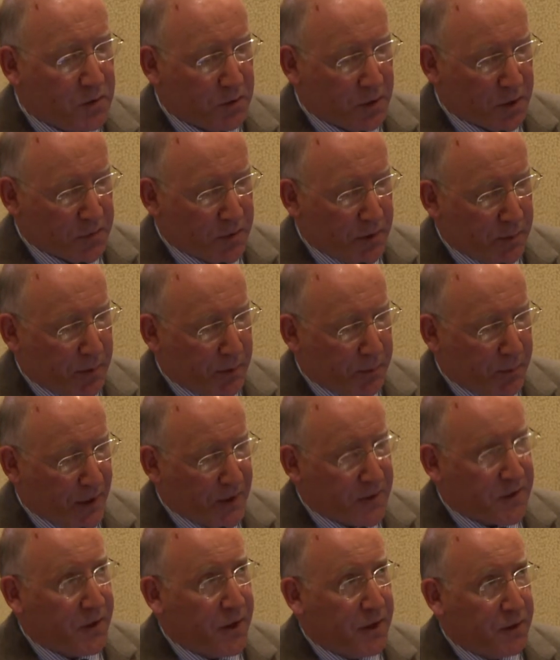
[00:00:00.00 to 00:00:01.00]
delirium at
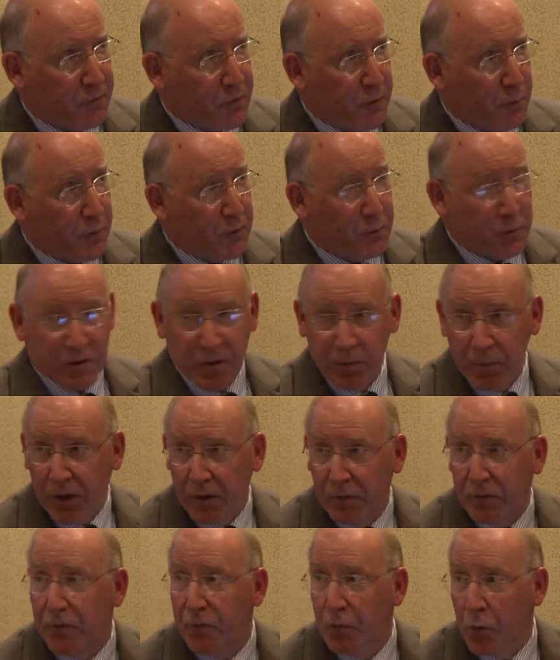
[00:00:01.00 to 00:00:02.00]
baseline group, which was
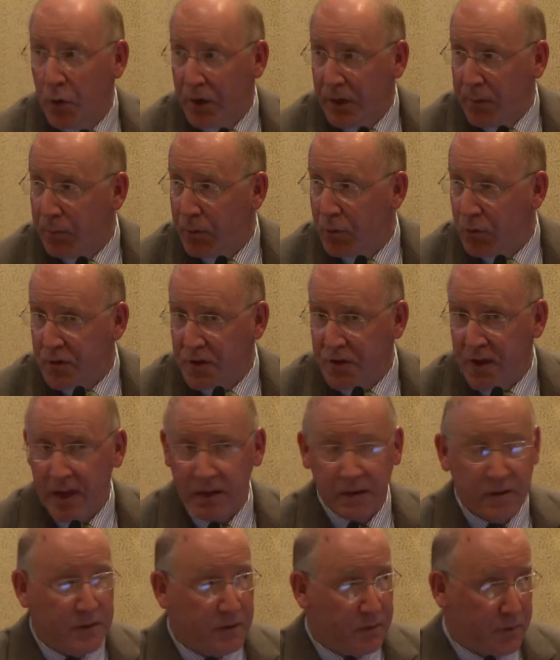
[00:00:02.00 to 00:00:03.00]
about
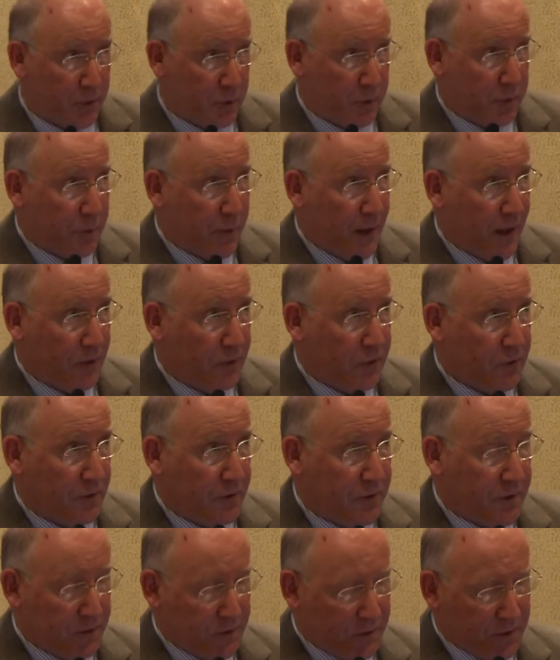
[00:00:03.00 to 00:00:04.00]
40% of those
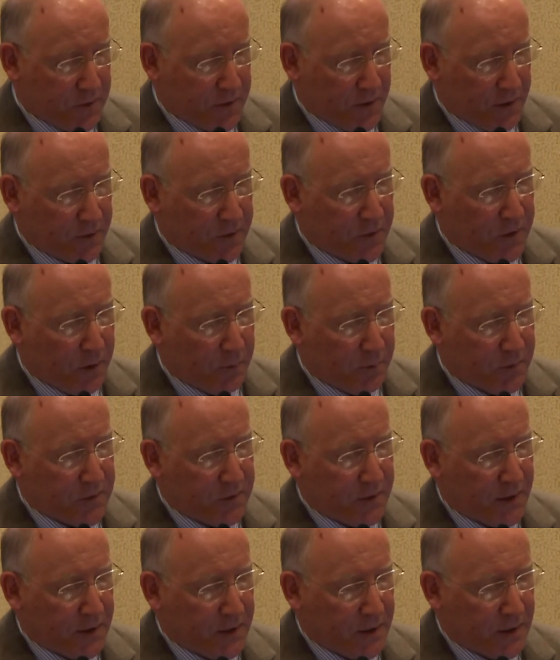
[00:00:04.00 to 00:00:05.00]
patients in the SEDCOM
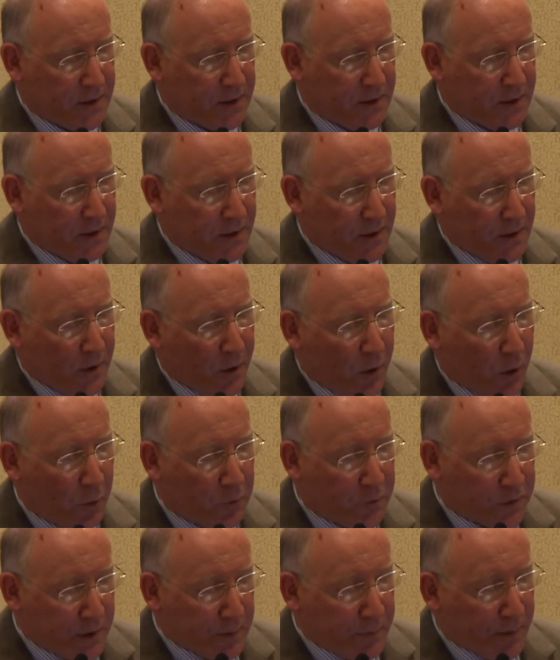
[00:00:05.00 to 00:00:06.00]
study,
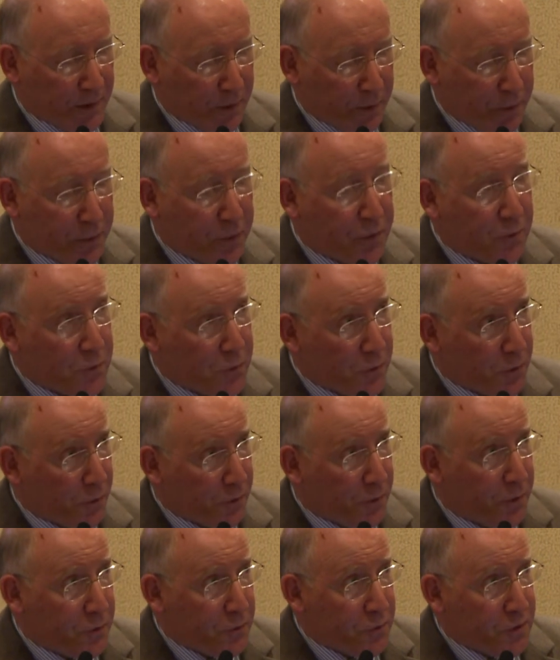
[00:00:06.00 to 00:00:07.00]
only about a
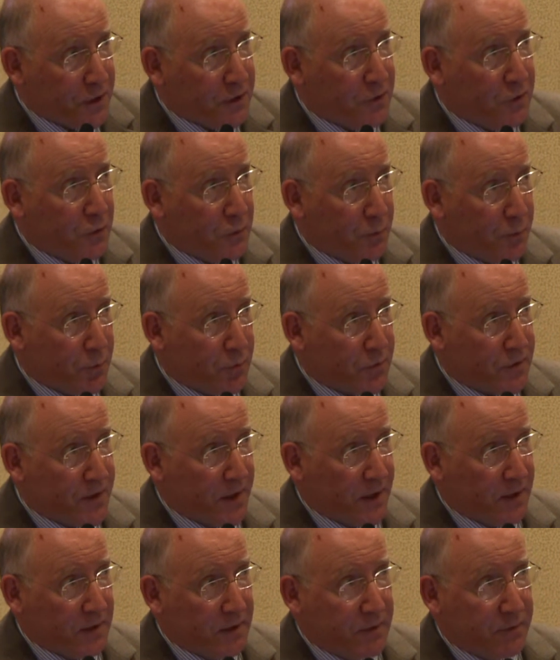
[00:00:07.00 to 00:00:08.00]
third,
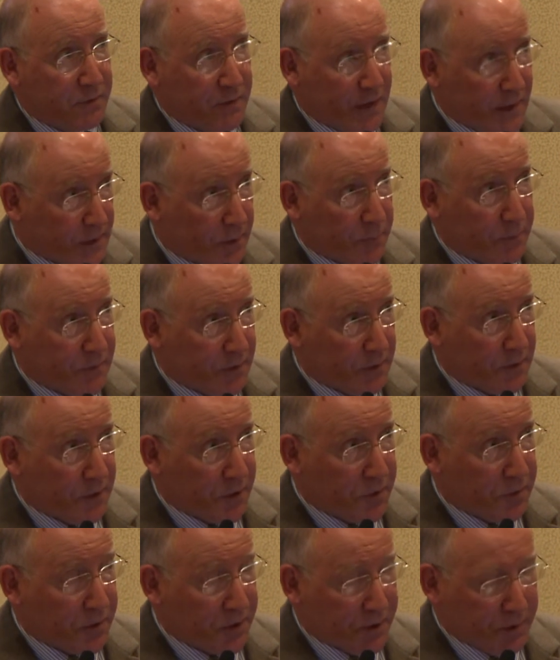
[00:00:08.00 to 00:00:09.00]
32%, developed
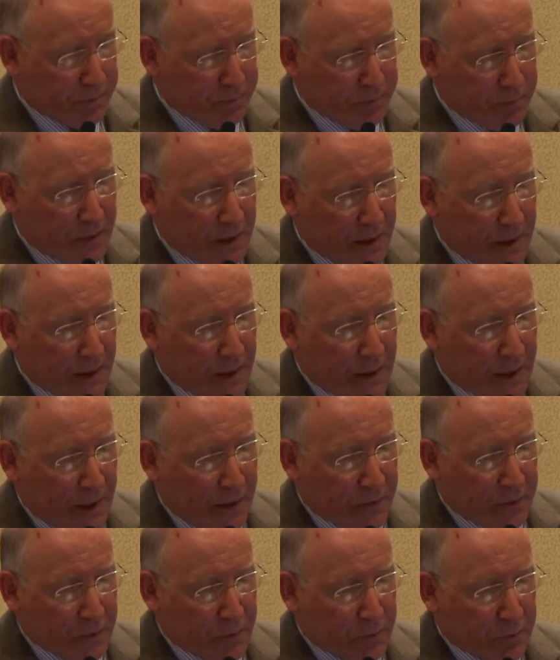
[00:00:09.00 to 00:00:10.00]
delirium,
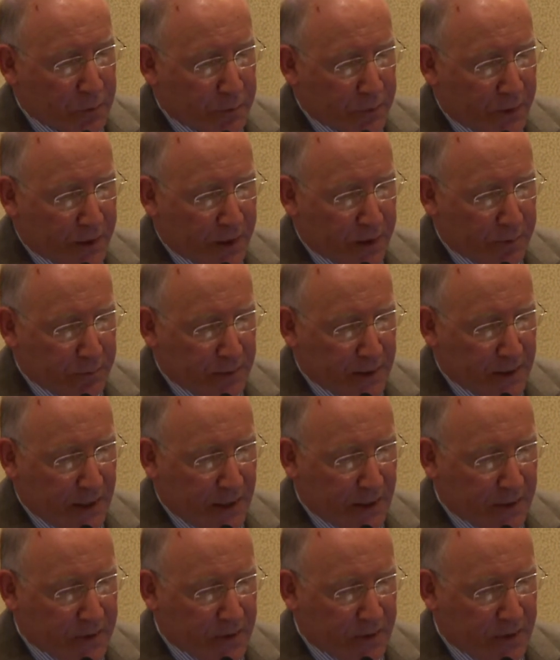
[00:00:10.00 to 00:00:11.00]
and the group that got
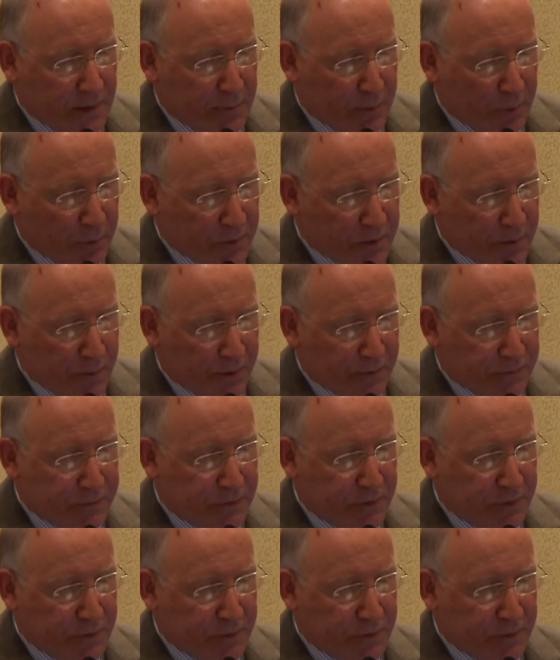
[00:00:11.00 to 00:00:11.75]
midazolam, it was about